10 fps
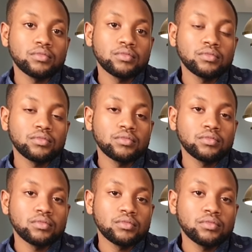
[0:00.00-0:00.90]

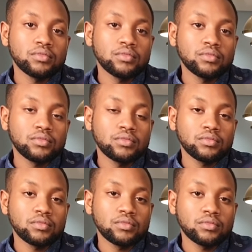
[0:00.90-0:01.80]

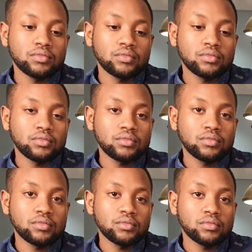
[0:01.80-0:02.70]

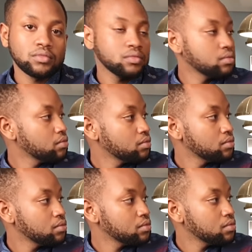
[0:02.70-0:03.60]

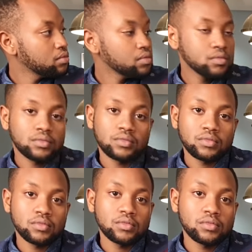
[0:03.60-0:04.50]

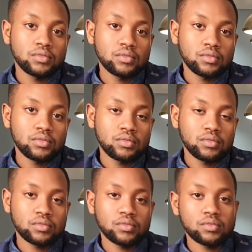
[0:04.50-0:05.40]

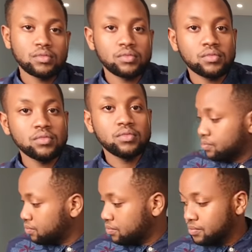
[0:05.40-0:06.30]

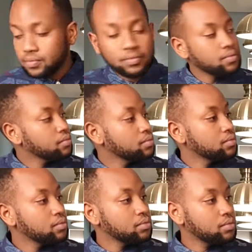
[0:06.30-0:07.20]

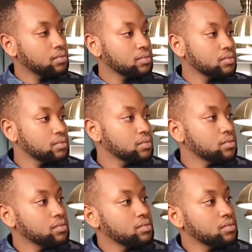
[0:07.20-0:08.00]
[no speech]